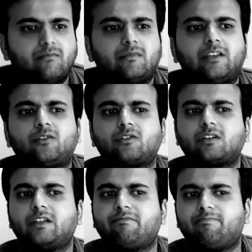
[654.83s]
they
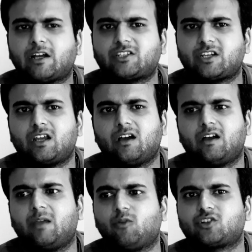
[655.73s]
don't give much
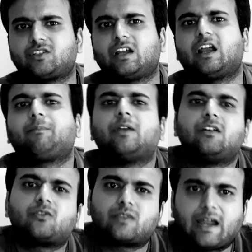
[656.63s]
emotional
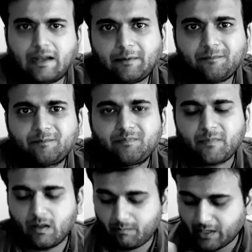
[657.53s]
appeal to that.
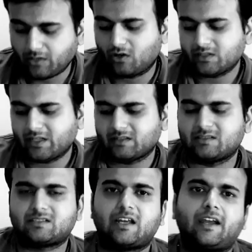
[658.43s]
But on the
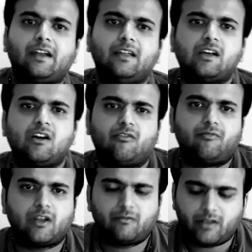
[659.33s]
other side,
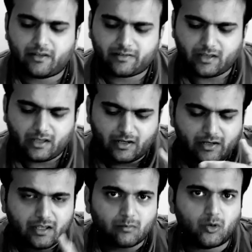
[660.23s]
when we see Indian